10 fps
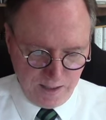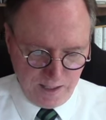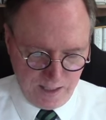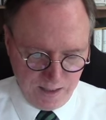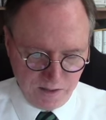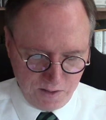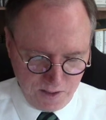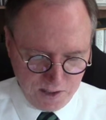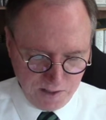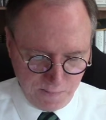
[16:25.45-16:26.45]
And
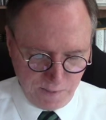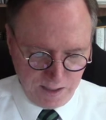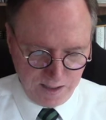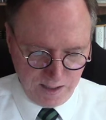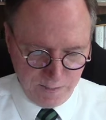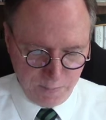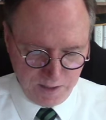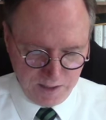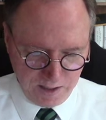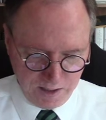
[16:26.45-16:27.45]
Christian faith in
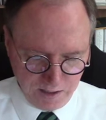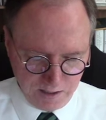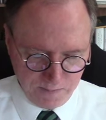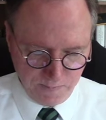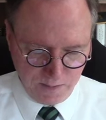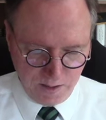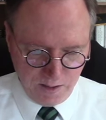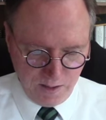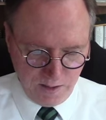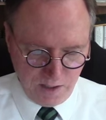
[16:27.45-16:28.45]
particular,
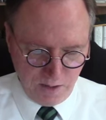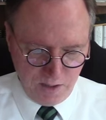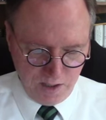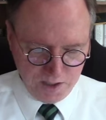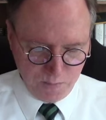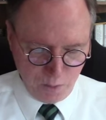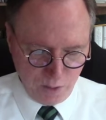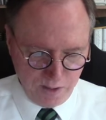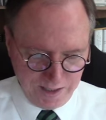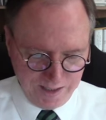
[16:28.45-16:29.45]
though it is
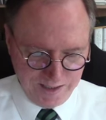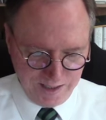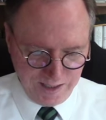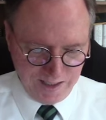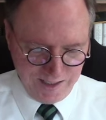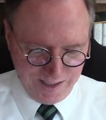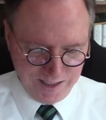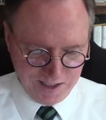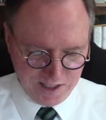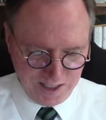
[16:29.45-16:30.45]
more than a, an
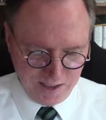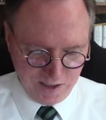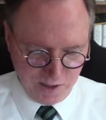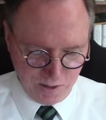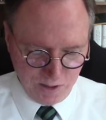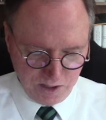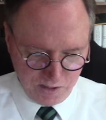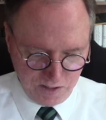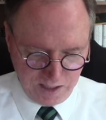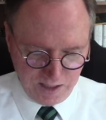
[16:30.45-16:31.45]
assent to a
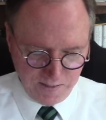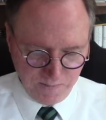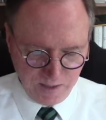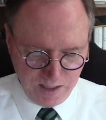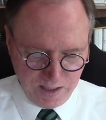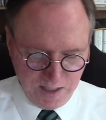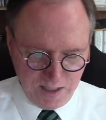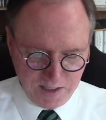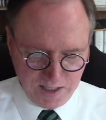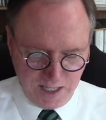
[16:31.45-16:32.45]
creed,
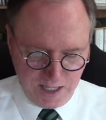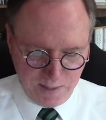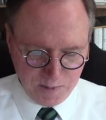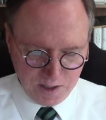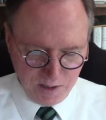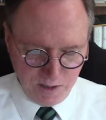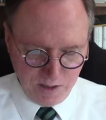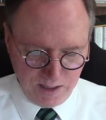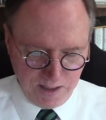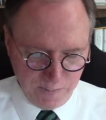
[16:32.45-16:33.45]
is
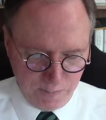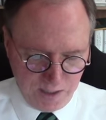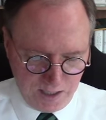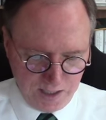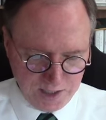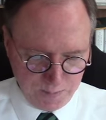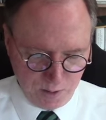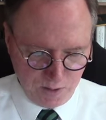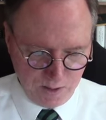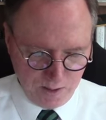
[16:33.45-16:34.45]
absolutely
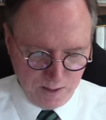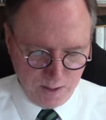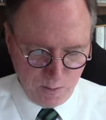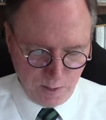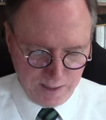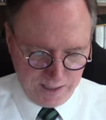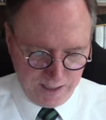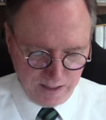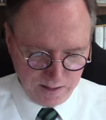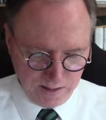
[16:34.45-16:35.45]
impossible
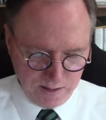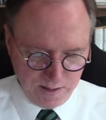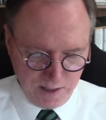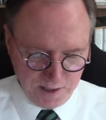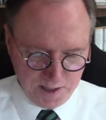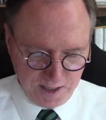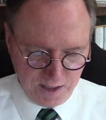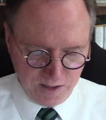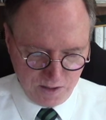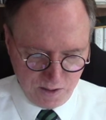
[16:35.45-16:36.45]
without
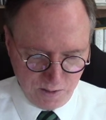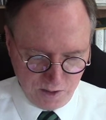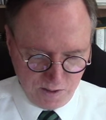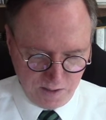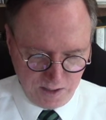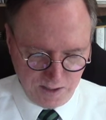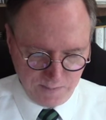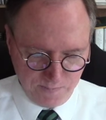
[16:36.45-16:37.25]
assent to a creed.